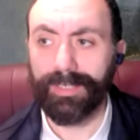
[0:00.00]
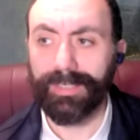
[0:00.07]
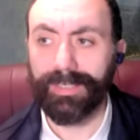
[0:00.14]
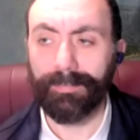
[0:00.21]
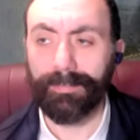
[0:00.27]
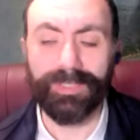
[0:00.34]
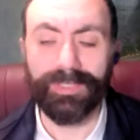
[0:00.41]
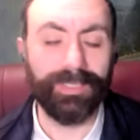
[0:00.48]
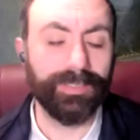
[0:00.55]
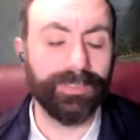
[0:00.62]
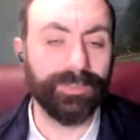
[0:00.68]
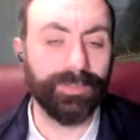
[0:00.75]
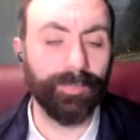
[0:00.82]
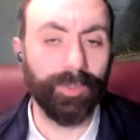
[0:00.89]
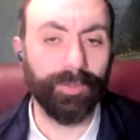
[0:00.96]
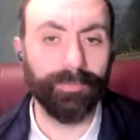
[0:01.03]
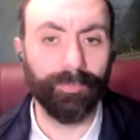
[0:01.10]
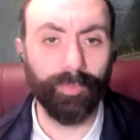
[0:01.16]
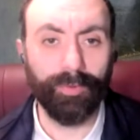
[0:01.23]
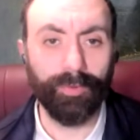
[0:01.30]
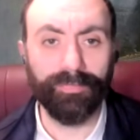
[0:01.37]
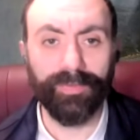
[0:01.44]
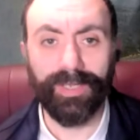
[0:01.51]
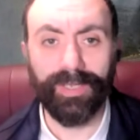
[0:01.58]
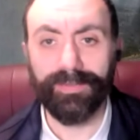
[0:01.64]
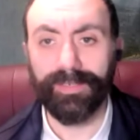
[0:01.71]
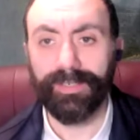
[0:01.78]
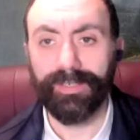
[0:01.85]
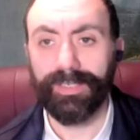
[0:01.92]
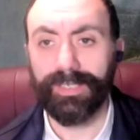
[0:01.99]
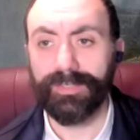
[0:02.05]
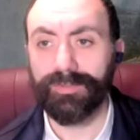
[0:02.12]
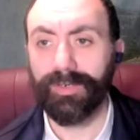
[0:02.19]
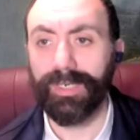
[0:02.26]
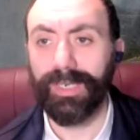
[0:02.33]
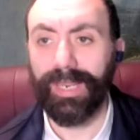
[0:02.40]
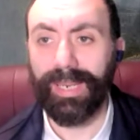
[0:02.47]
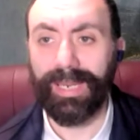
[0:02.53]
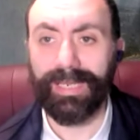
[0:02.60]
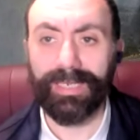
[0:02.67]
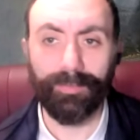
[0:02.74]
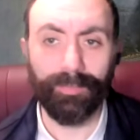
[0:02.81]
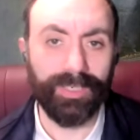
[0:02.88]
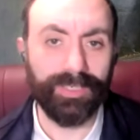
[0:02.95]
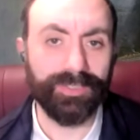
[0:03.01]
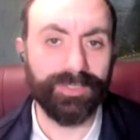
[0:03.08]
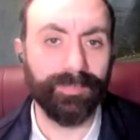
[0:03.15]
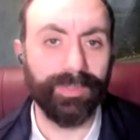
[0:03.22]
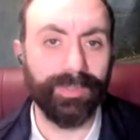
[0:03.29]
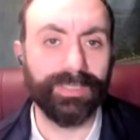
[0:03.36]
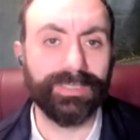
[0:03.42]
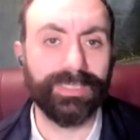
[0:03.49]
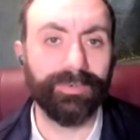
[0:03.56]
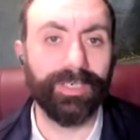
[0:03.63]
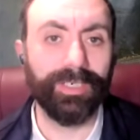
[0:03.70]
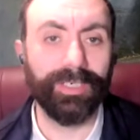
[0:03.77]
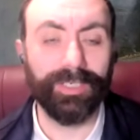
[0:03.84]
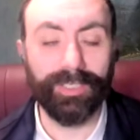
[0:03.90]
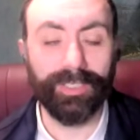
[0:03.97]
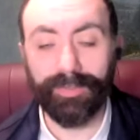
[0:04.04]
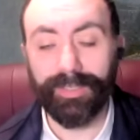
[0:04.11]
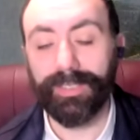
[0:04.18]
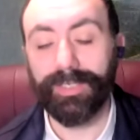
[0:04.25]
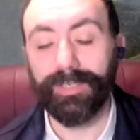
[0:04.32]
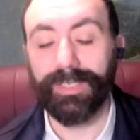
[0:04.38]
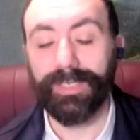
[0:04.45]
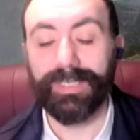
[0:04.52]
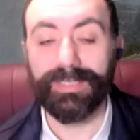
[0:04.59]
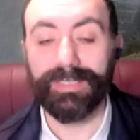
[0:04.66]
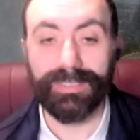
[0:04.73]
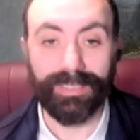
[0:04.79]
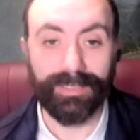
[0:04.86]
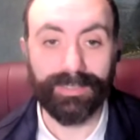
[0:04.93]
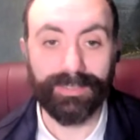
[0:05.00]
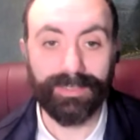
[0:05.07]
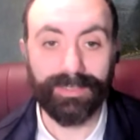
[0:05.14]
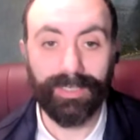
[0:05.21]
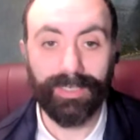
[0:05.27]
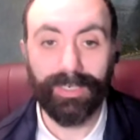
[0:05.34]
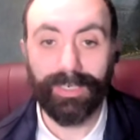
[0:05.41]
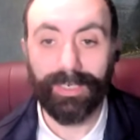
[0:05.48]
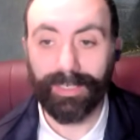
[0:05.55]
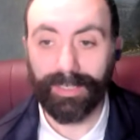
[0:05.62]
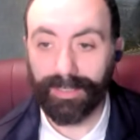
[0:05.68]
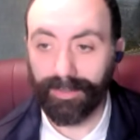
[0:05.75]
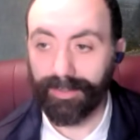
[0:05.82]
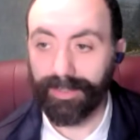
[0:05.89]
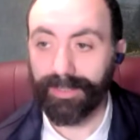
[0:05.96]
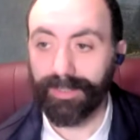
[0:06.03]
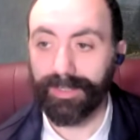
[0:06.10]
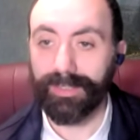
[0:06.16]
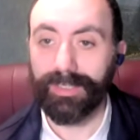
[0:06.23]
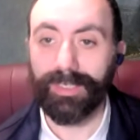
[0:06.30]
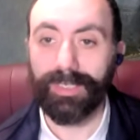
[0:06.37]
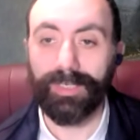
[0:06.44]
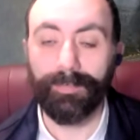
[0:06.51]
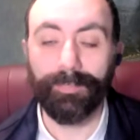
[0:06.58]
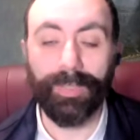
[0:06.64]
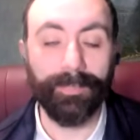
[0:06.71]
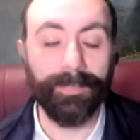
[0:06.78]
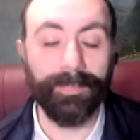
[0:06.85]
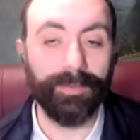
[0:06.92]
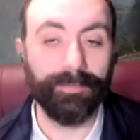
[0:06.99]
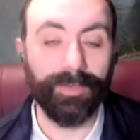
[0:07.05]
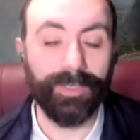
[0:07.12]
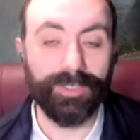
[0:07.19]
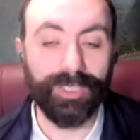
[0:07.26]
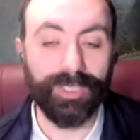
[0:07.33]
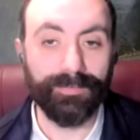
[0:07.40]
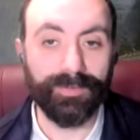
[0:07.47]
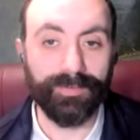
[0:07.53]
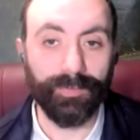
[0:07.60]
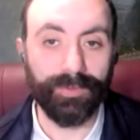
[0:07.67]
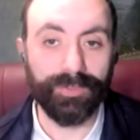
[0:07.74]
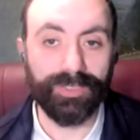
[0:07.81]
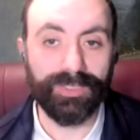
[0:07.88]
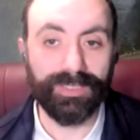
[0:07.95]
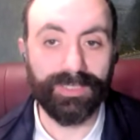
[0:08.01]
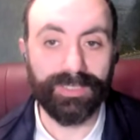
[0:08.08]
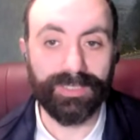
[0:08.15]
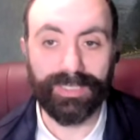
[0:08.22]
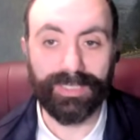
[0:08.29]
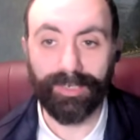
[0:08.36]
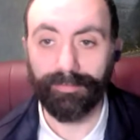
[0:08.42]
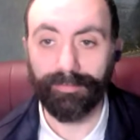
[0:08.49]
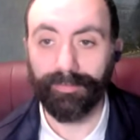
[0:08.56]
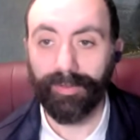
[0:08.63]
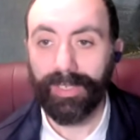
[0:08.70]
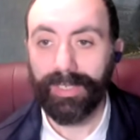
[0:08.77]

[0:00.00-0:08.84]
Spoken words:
adapted to modern warfare than literally any Western military, including the United States, including the puppet regime's forces in the South.